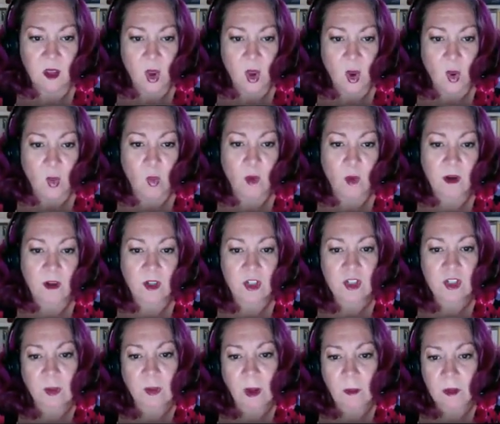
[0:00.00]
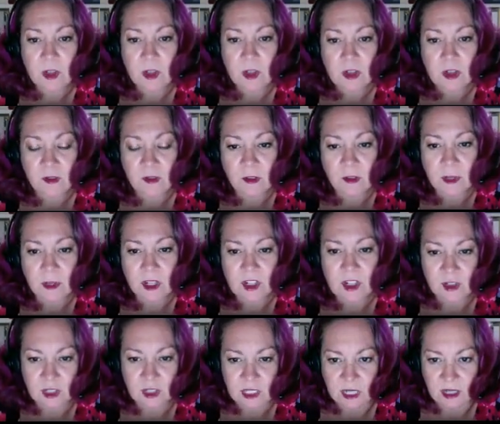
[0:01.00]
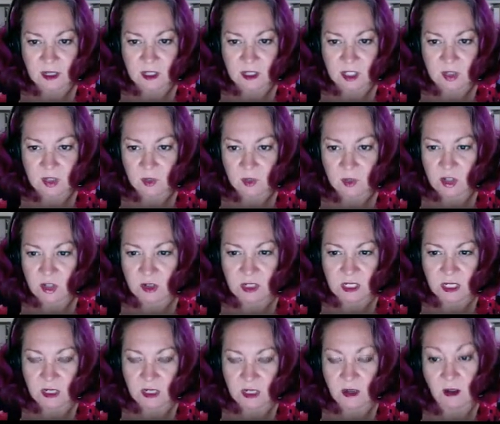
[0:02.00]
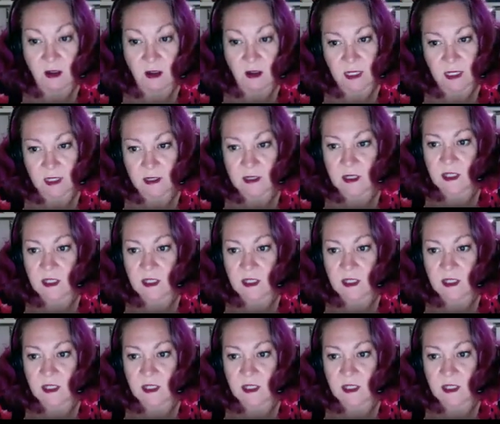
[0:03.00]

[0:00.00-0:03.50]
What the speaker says: Where could you publish your informational text to reach your intended audience?